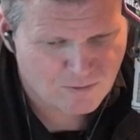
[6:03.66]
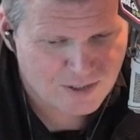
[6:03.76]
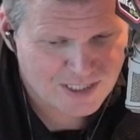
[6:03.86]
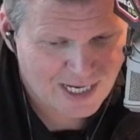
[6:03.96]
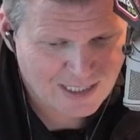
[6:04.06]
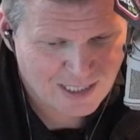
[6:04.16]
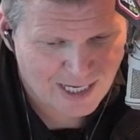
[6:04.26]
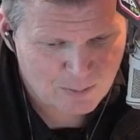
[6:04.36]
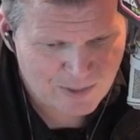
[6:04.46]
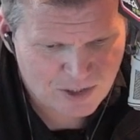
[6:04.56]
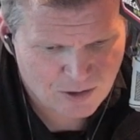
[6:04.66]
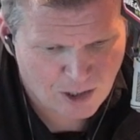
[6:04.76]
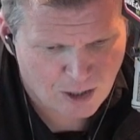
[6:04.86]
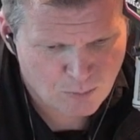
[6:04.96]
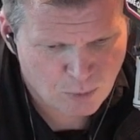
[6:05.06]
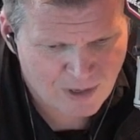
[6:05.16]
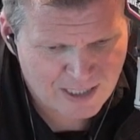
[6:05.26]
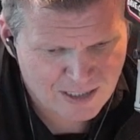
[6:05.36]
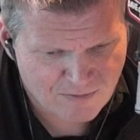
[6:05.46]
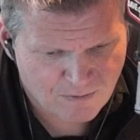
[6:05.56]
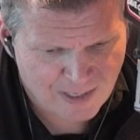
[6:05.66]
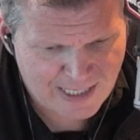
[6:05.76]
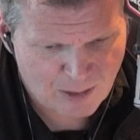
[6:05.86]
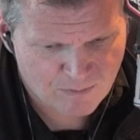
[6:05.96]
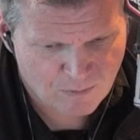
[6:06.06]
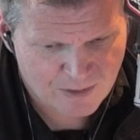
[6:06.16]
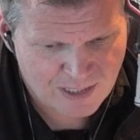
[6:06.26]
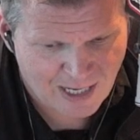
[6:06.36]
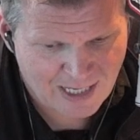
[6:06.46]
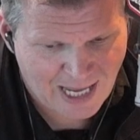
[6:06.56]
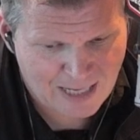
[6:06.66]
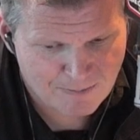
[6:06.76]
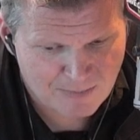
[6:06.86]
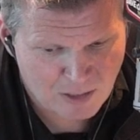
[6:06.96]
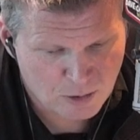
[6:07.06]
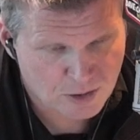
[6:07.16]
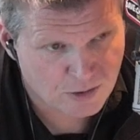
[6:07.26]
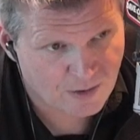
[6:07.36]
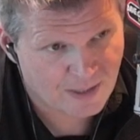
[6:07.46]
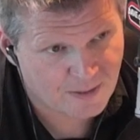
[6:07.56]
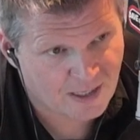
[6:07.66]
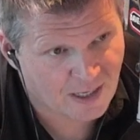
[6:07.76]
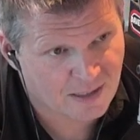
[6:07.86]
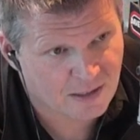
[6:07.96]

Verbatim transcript: For date night, we took our pregnant friend out for a date and milked her at the